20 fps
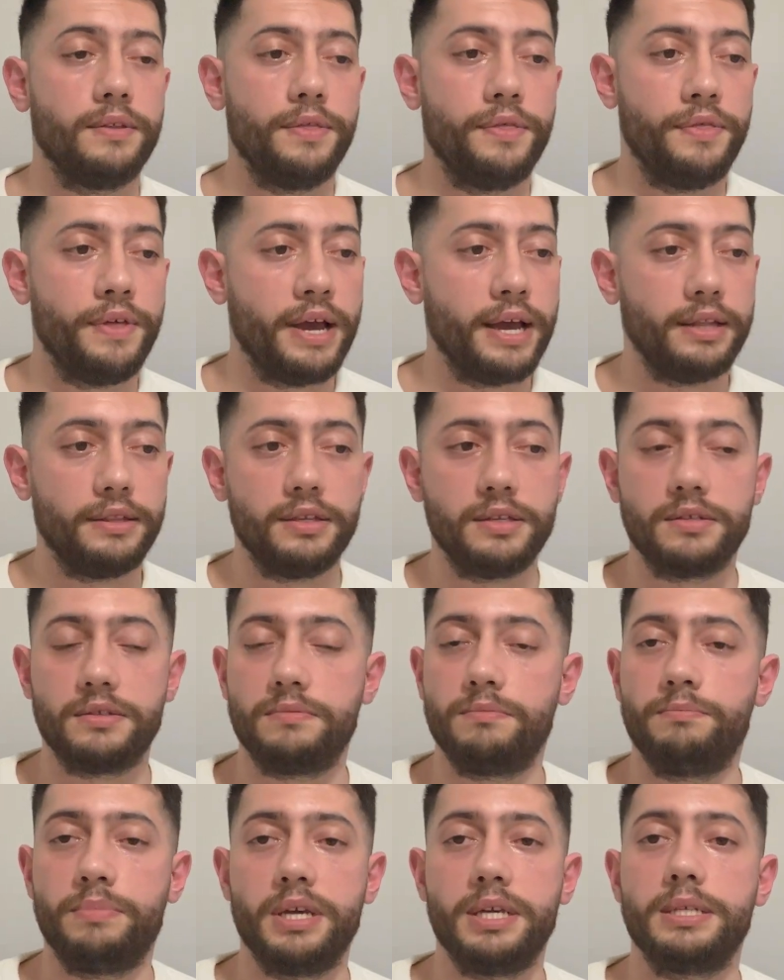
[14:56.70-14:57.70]
That is
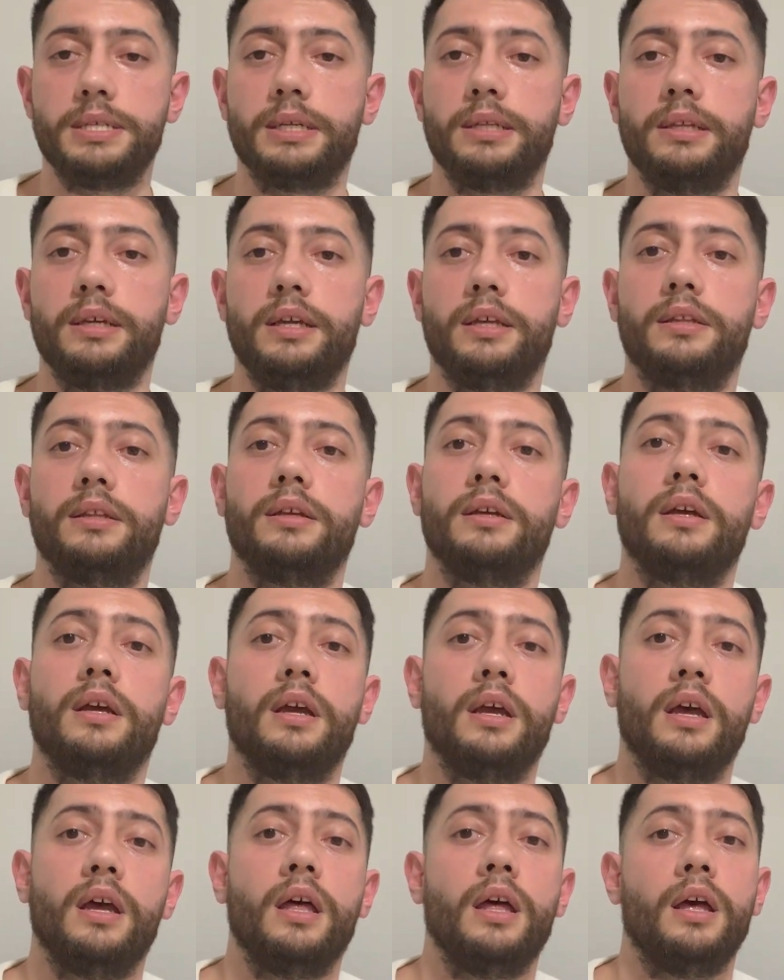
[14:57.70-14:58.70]
basically it.
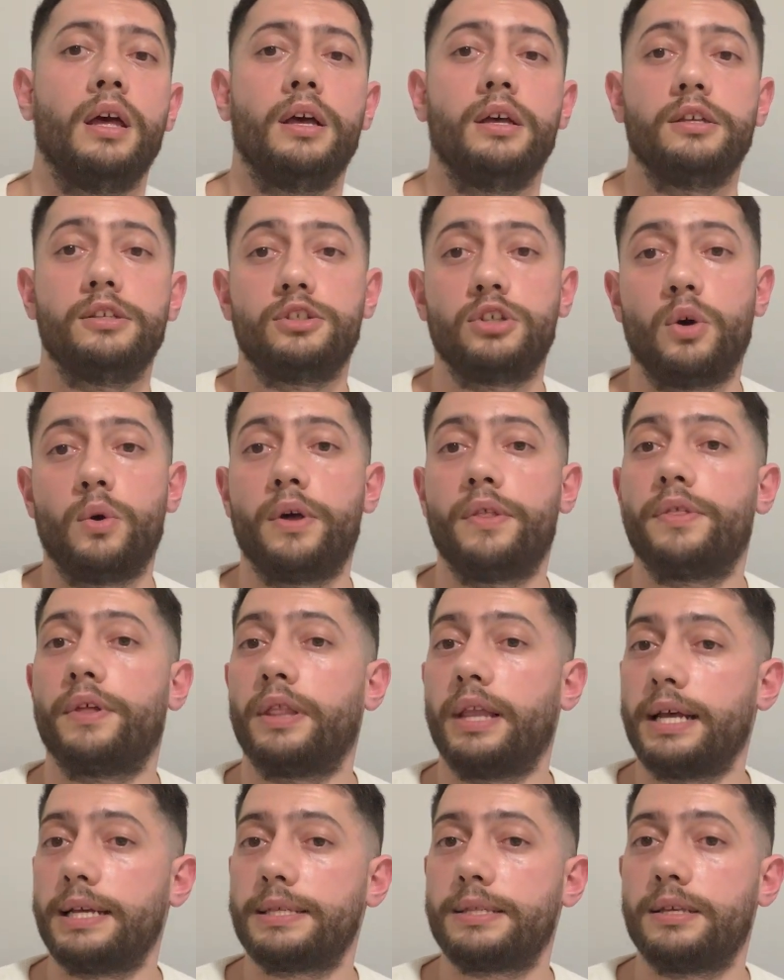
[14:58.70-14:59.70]
So, and the
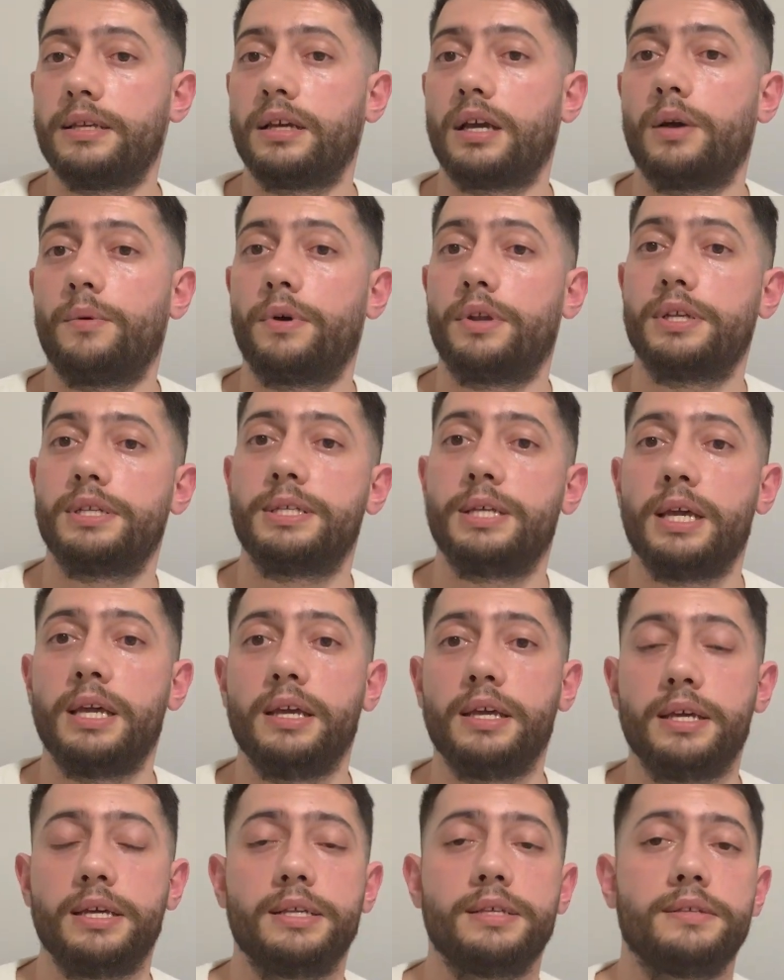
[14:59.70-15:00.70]
last thing I want to say
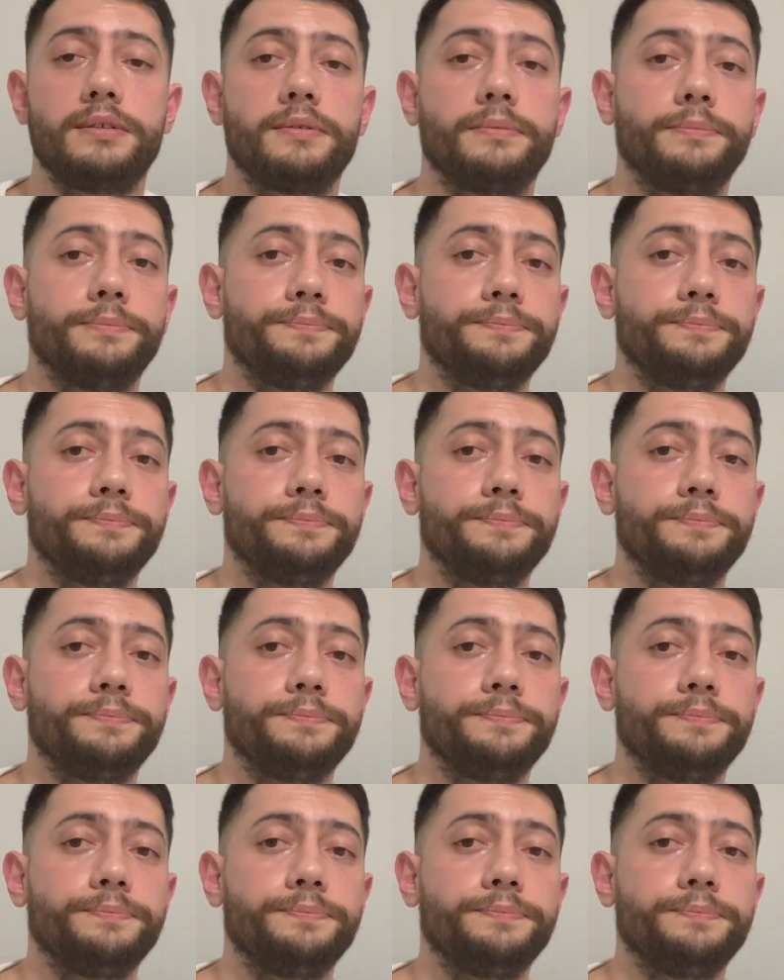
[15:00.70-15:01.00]
is,